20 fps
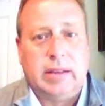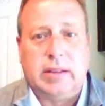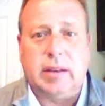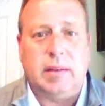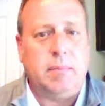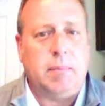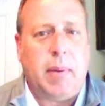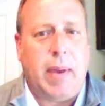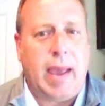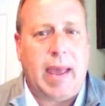
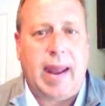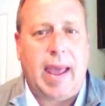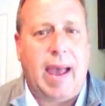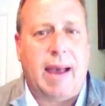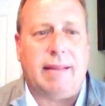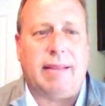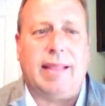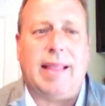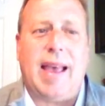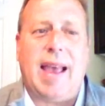Didn't pan
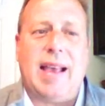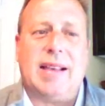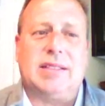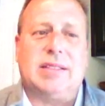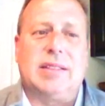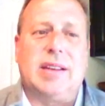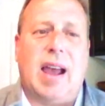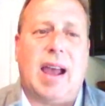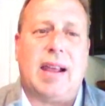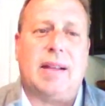out
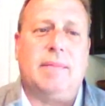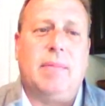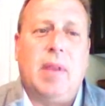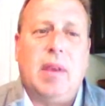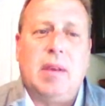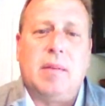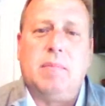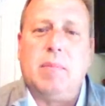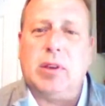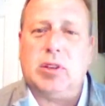last night.
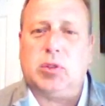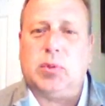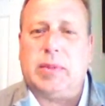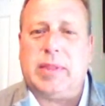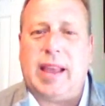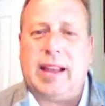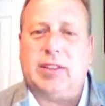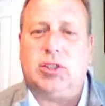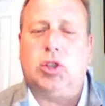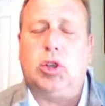Missed
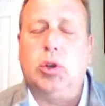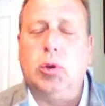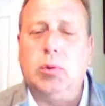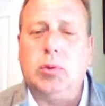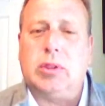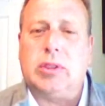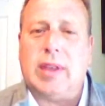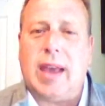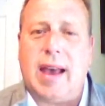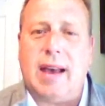with that
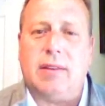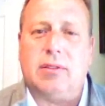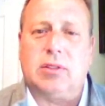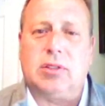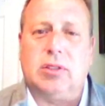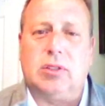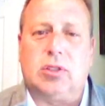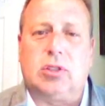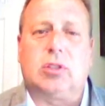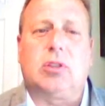
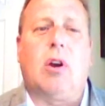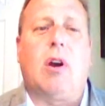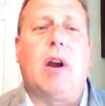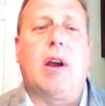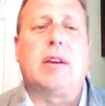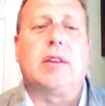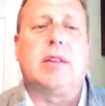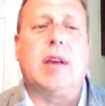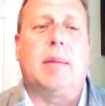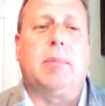
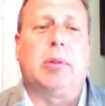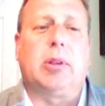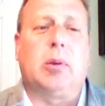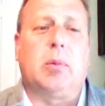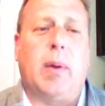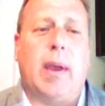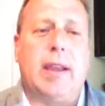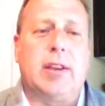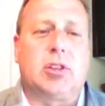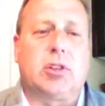2,000-star
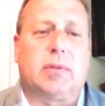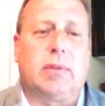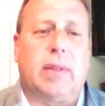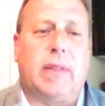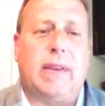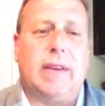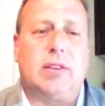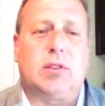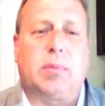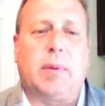WHA
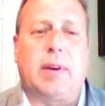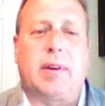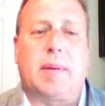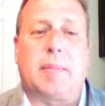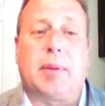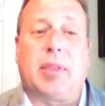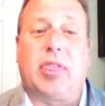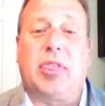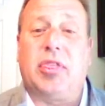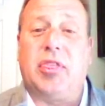release, winner
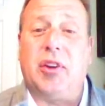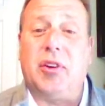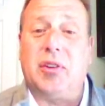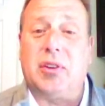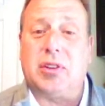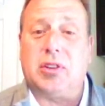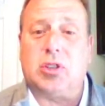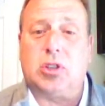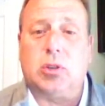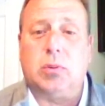number
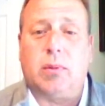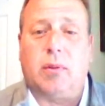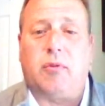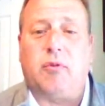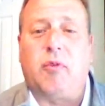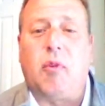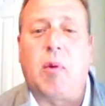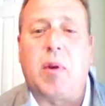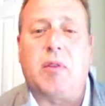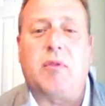32
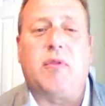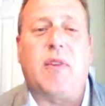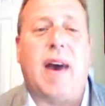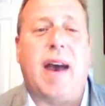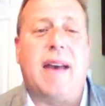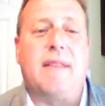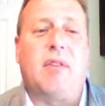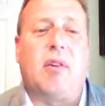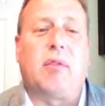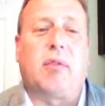of
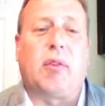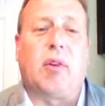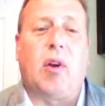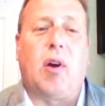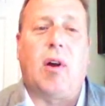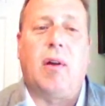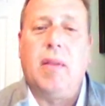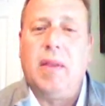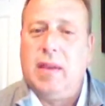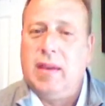45
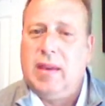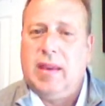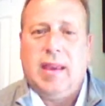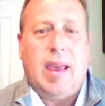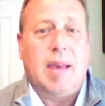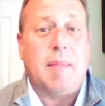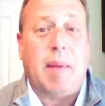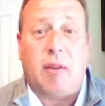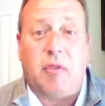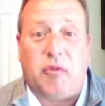overall.
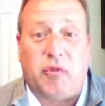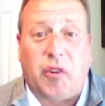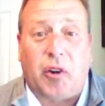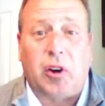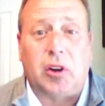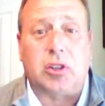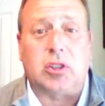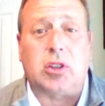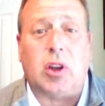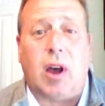And my
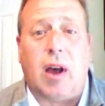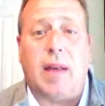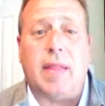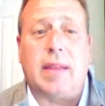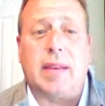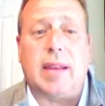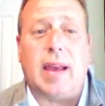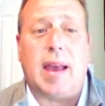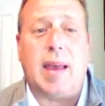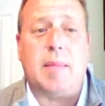first
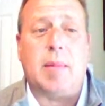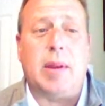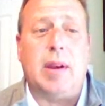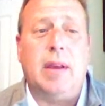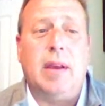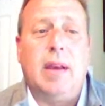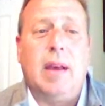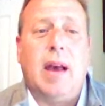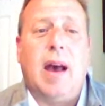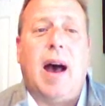on the
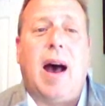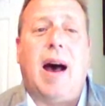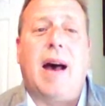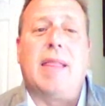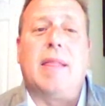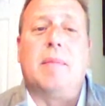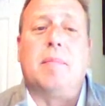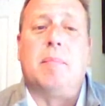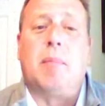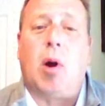diamond
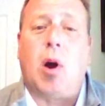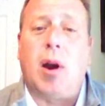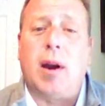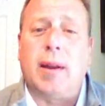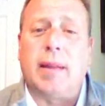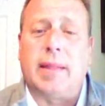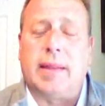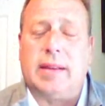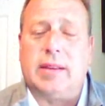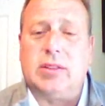on the
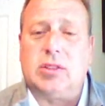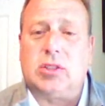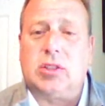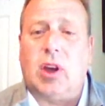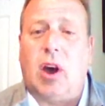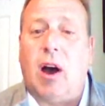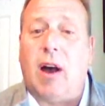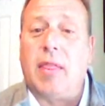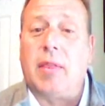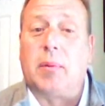
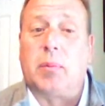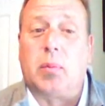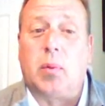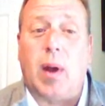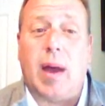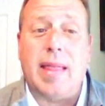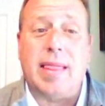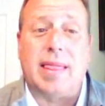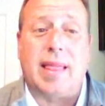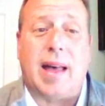Marlins on the
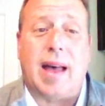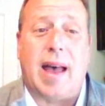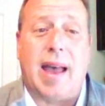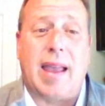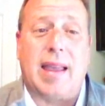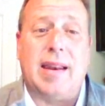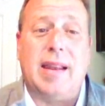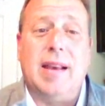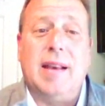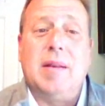run
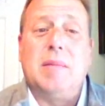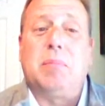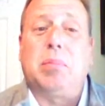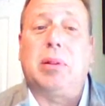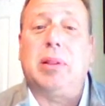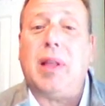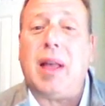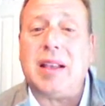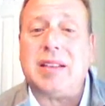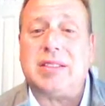line,
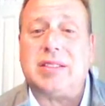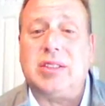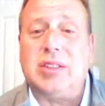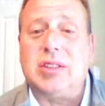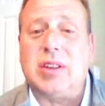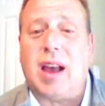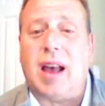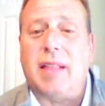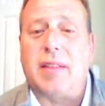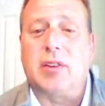plus the
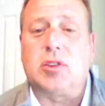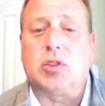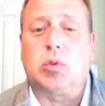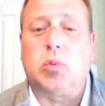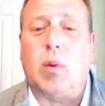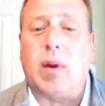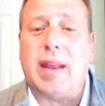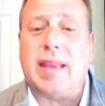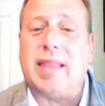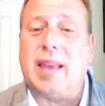
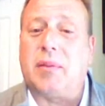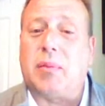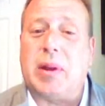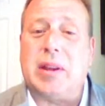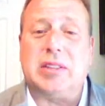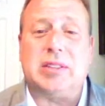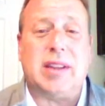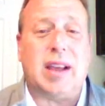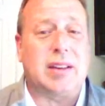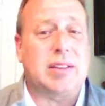$1.20. They
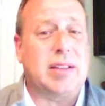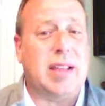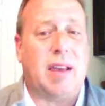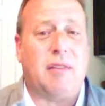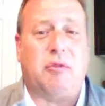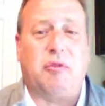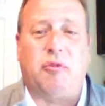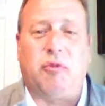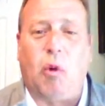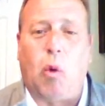raced out to
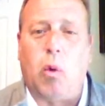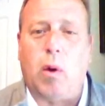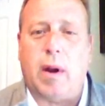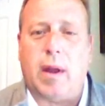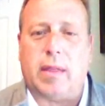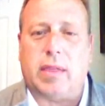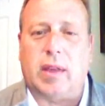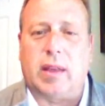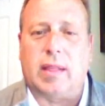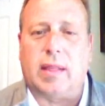that
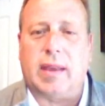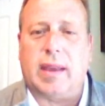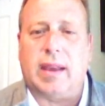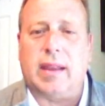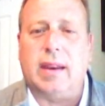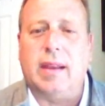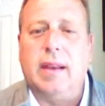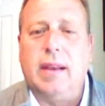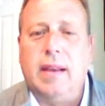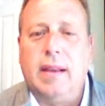4-0
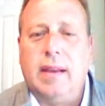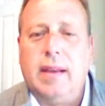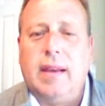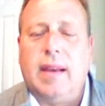lead.